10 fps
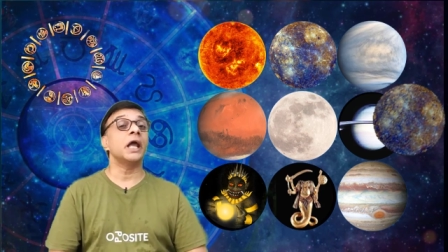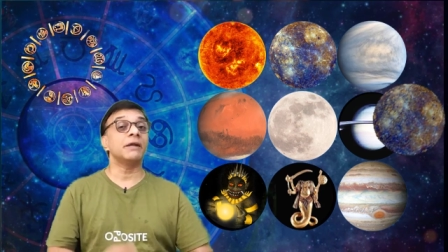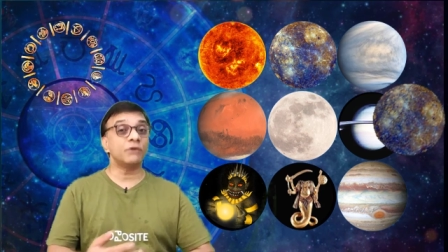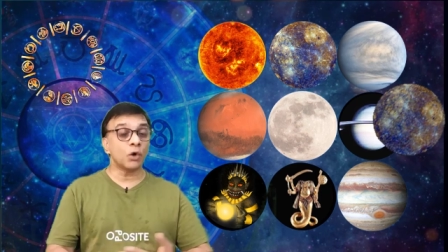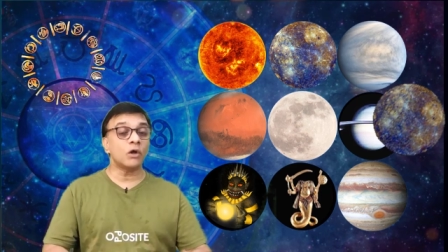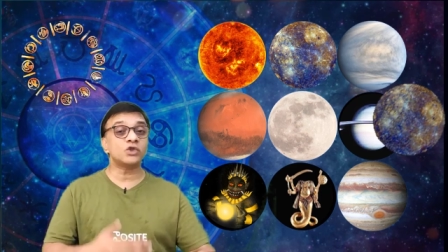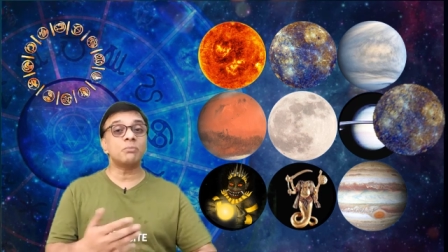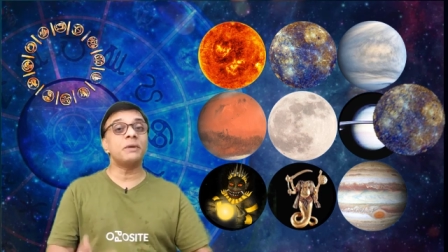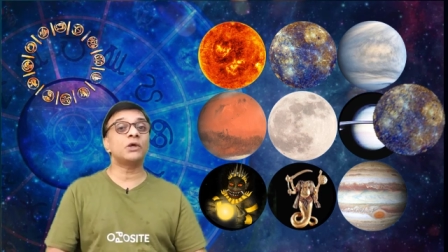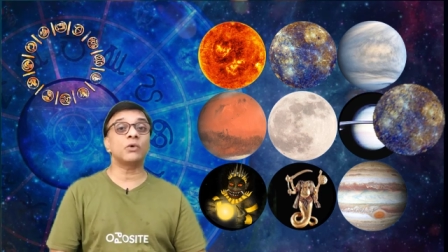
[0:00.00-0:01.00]
It will also
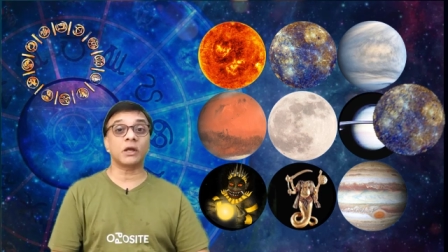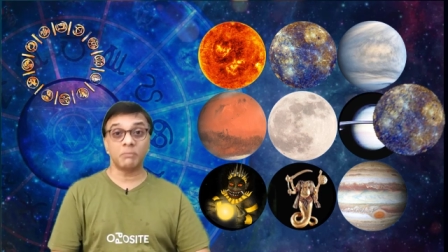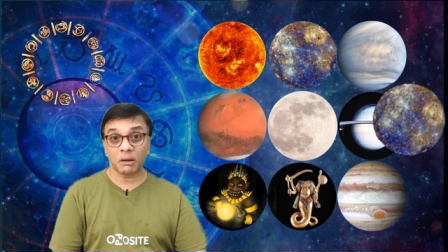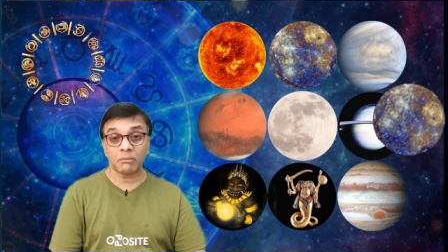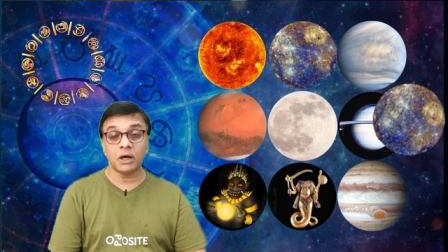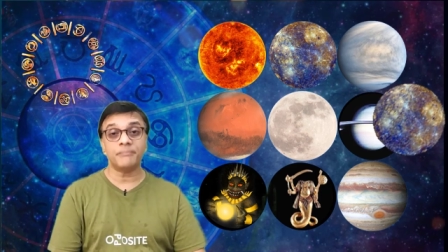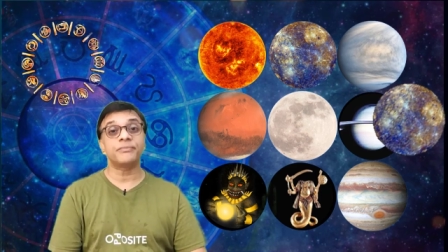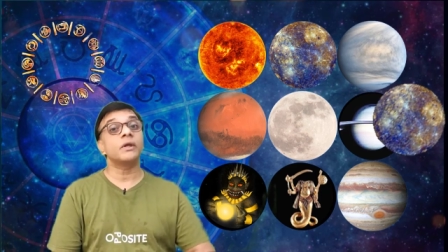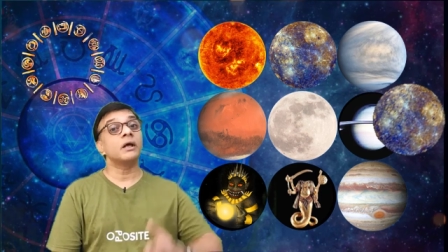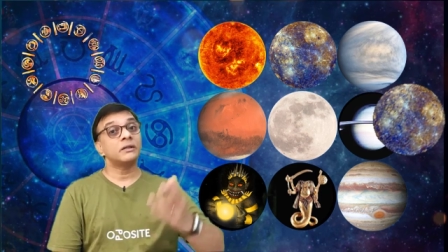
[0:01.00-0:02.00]
make you remember
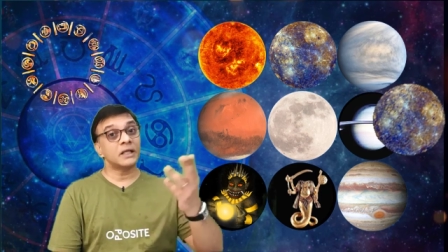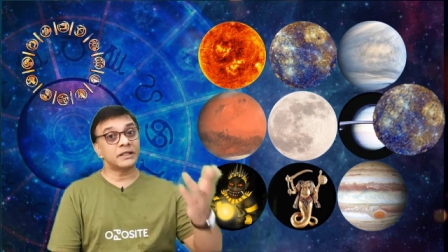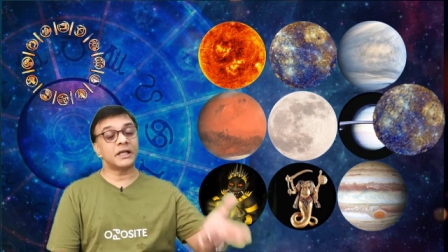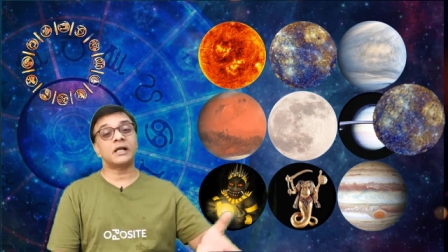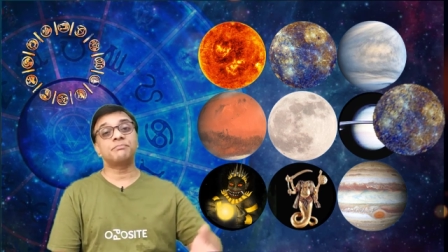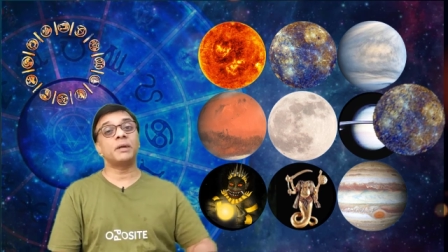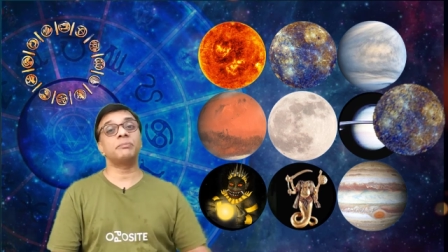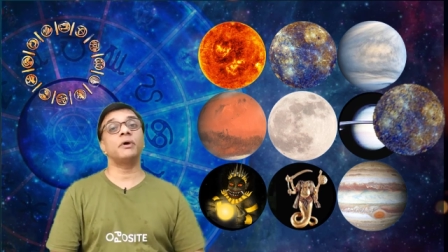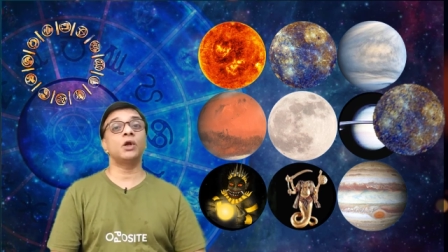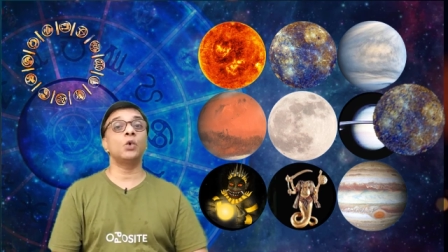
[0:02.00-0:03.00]
that there are
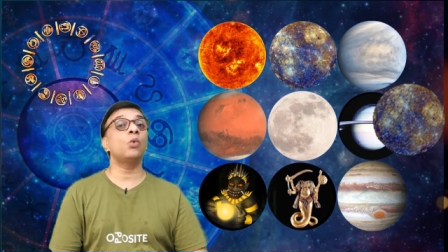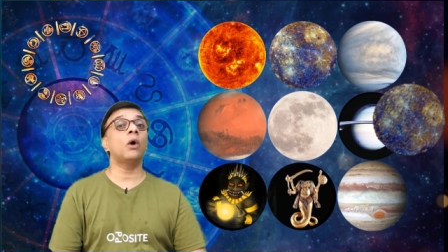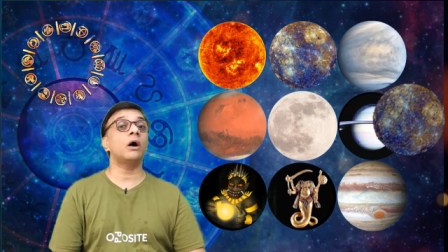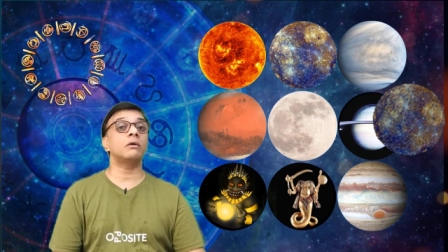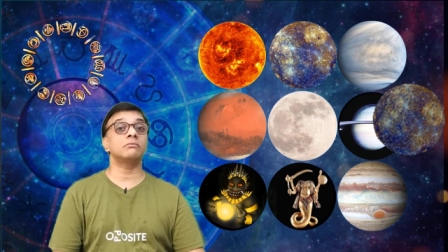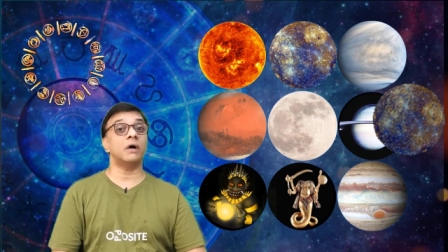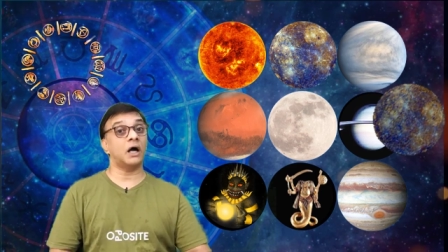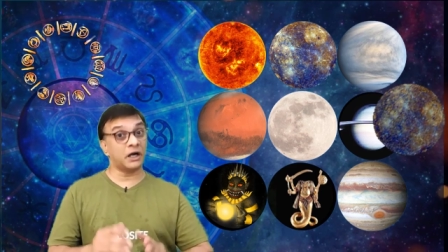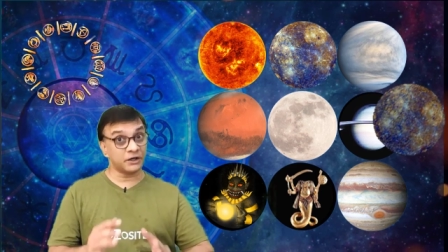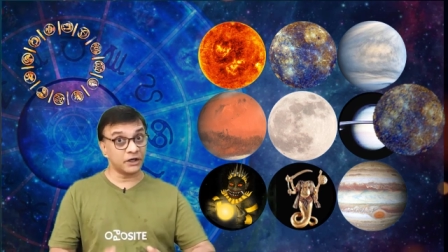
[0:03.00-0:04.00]
people who are
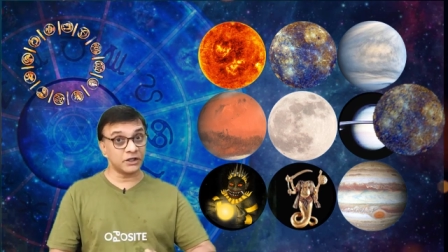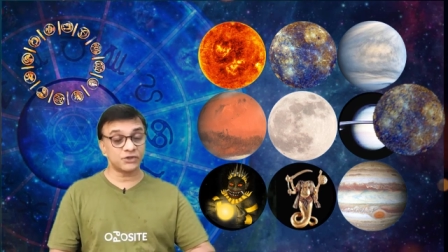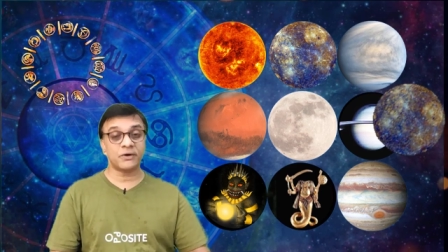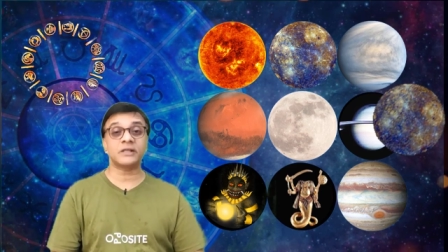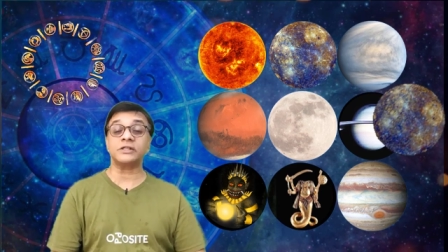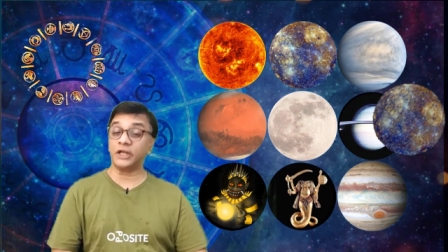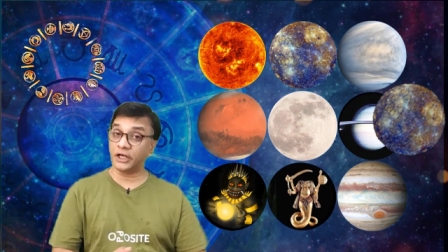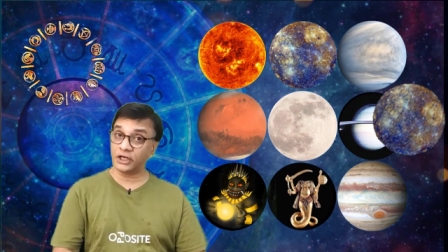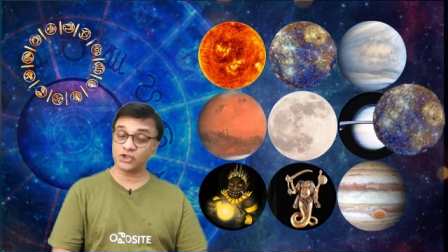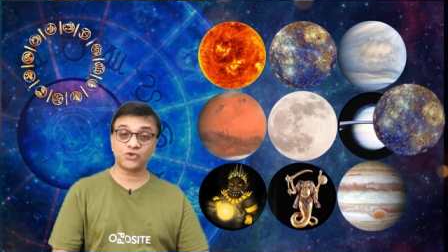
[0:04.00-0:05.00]
under distress,
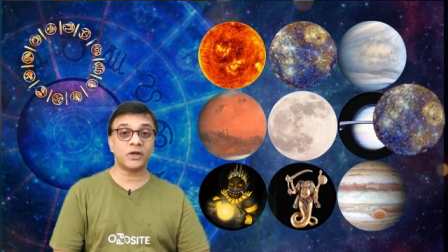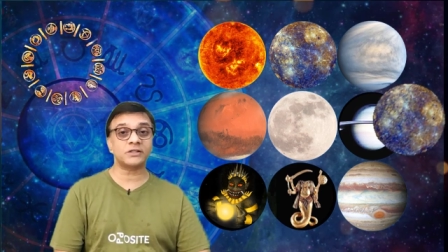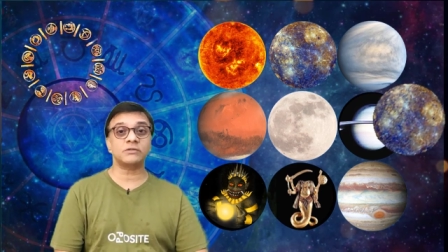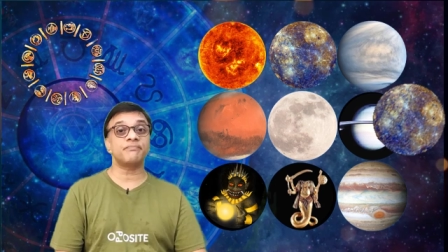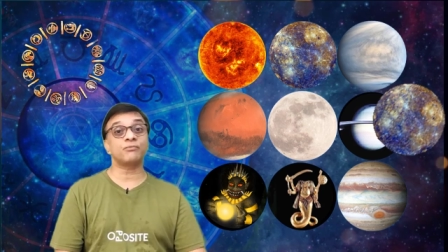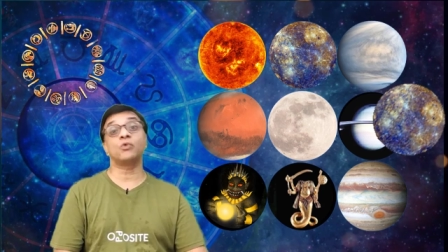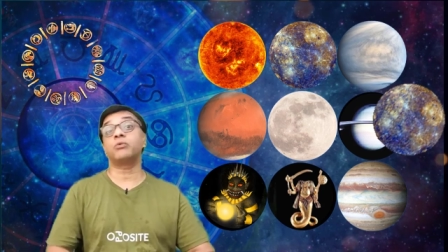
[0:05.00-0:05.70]
in distress,